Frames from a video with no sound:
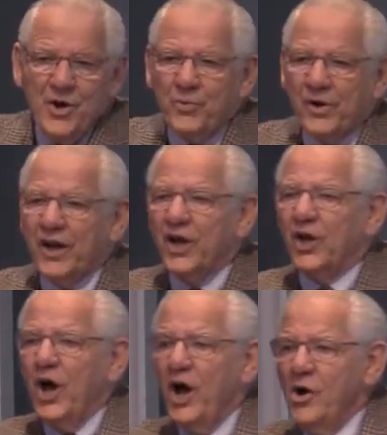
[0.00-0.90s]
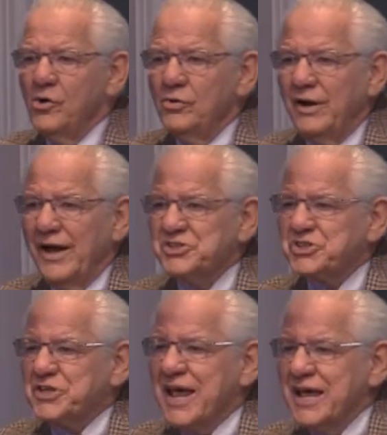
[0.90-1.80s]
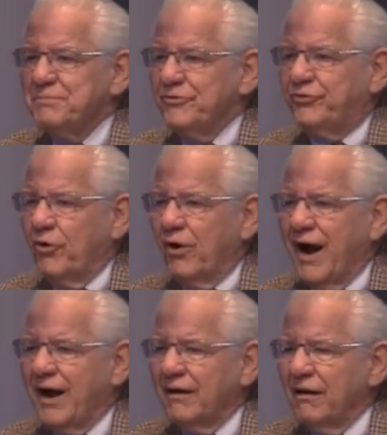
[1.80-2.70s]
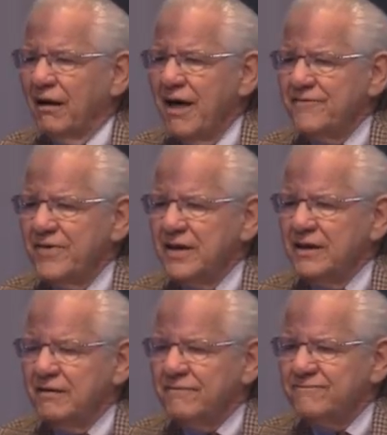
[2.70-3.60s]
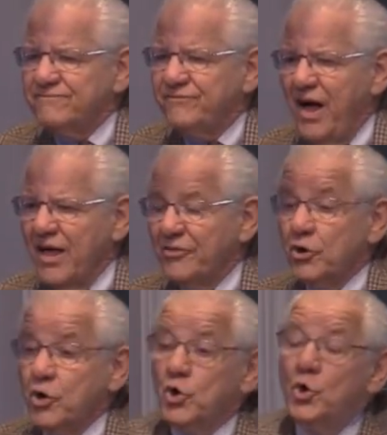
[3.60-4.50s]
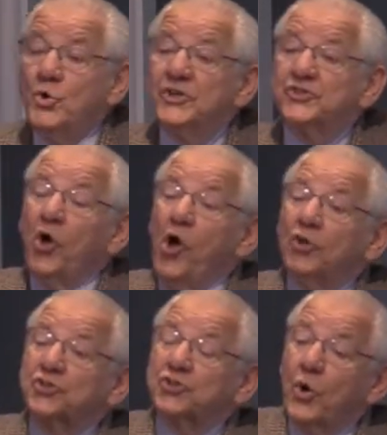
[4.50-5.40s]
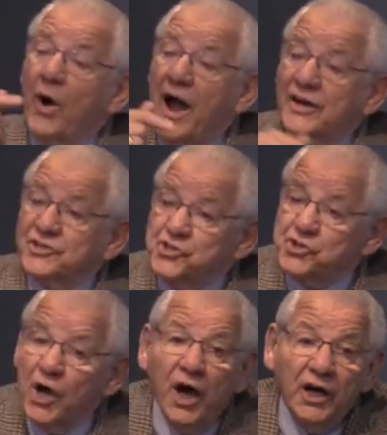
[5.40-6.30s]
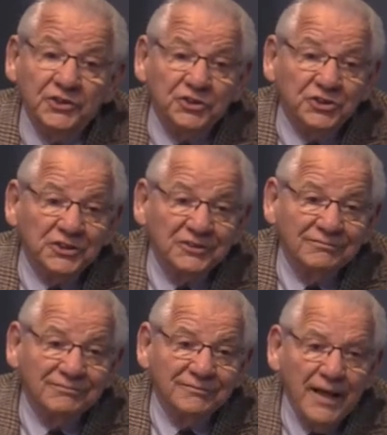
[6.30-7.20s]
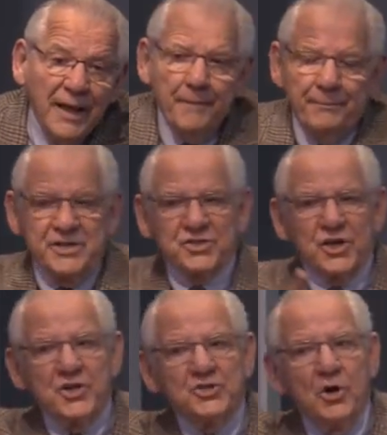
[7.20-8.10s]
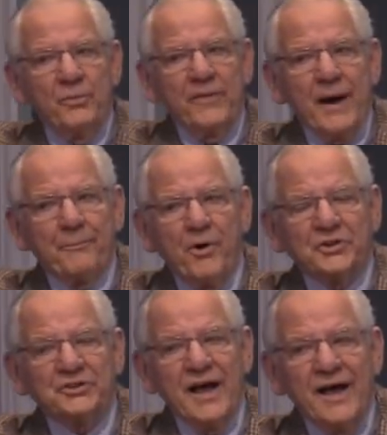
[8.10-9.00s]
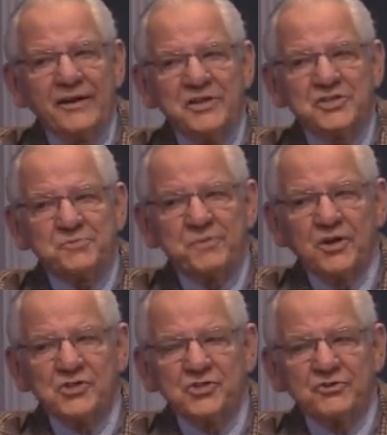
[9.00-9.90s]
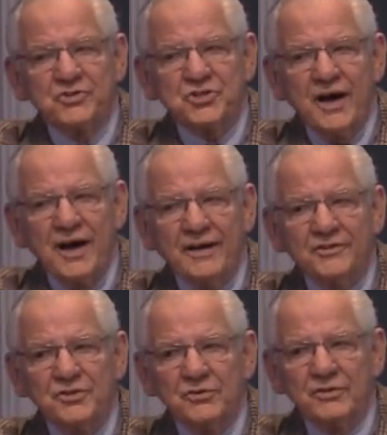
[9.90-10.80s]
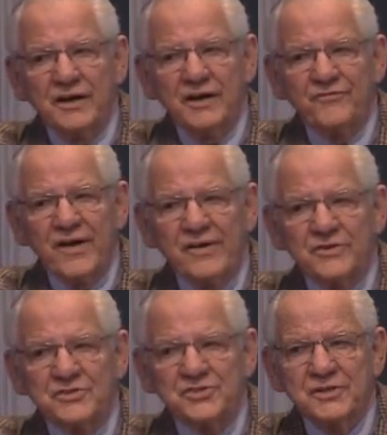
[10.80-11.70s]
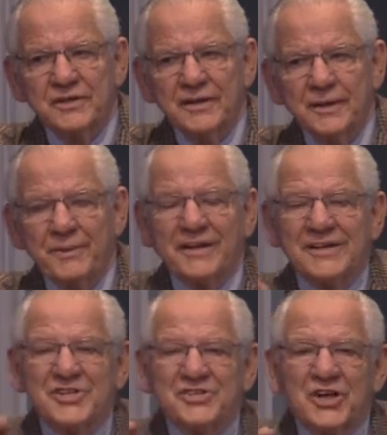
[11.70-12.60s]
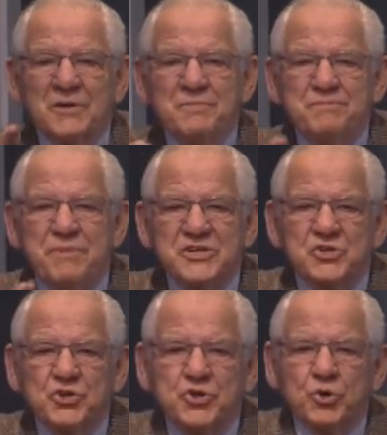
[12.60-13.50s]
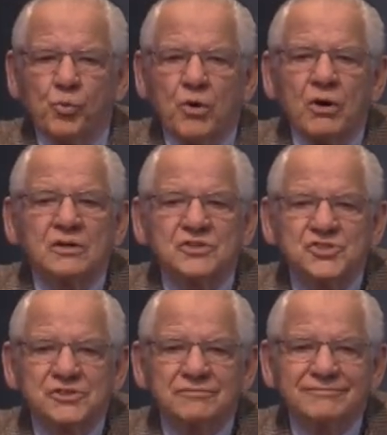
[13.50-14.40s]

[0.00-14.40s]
We're going to go and stand before our loving Father, who is also our judge. But he's going to do it without partiality. Just because you're his child, you don't get any favorites because it's going to be based on your works.